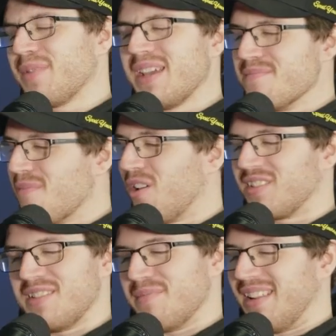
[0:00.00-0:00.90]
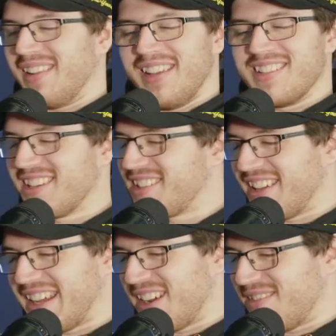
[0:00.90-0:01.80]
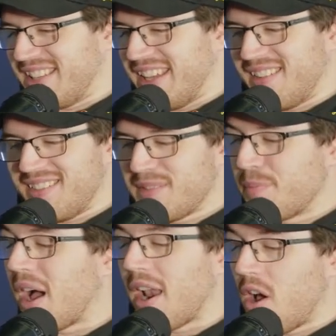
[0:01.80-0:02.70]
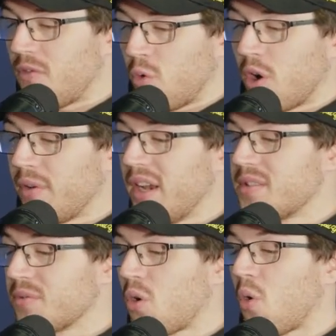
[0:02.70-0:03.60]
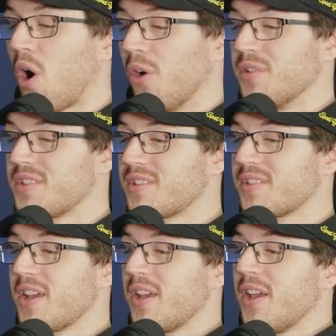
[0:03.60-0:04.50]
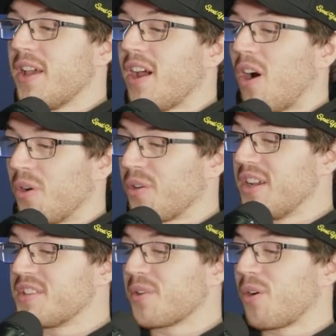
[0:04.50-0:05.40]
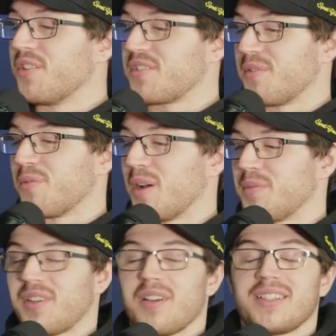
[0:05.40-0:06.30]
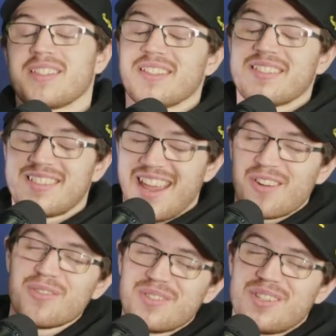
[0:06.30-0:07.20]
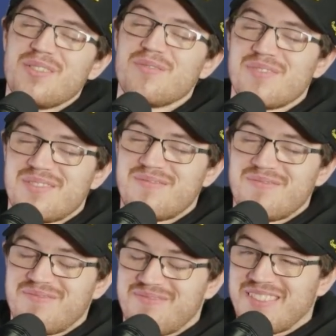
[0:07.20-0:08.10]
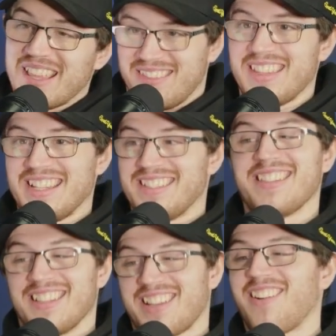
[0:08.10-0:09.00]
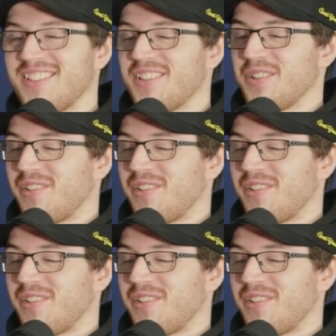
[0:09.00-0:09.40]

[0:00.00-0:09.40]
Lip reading: be multi-million, just like everything else. But I want to read some quotes. I want to read some quotes from the website because it tells you this guy's on the